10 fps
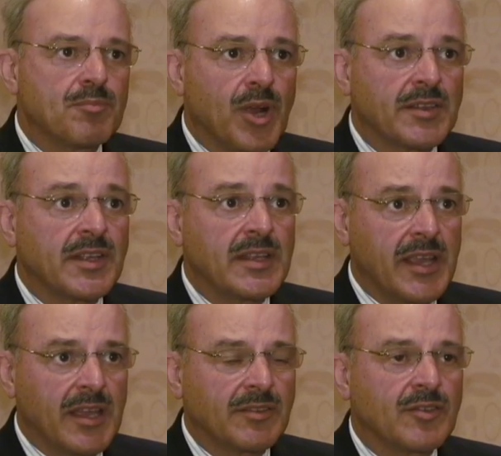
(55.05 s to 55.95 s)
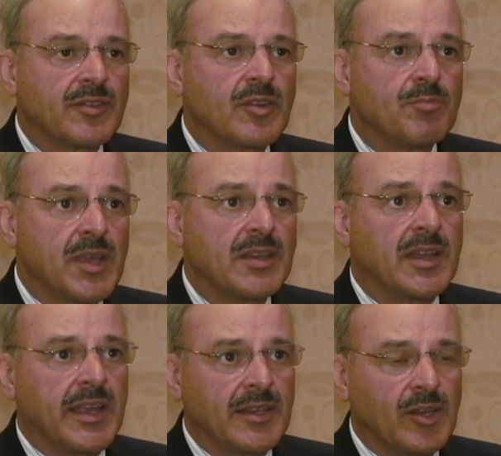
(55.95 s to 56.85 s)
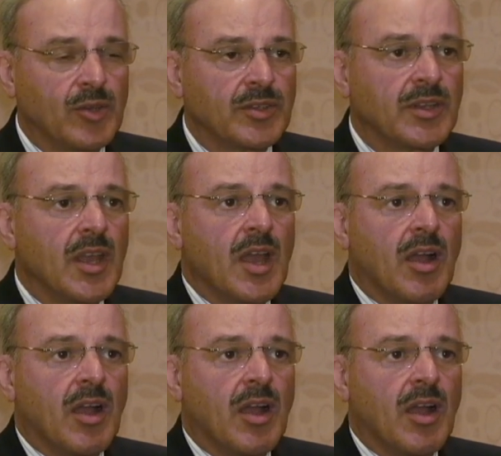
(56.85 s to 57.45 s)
prostate cancers that are being diagnosed